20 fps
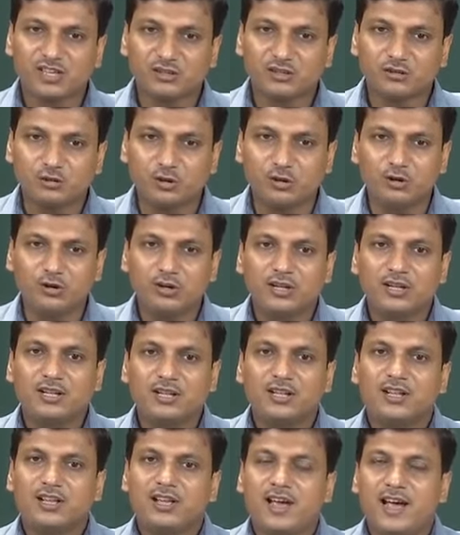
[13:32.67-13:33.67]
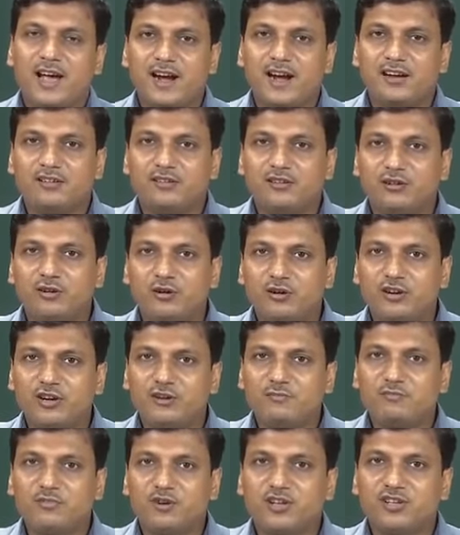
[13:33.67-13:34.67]
So, at low
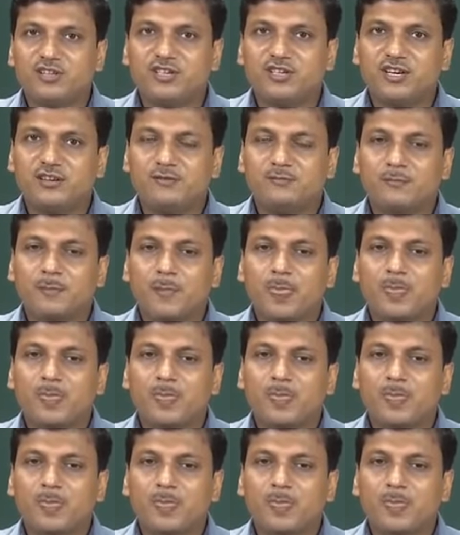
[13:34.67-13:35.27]
temperature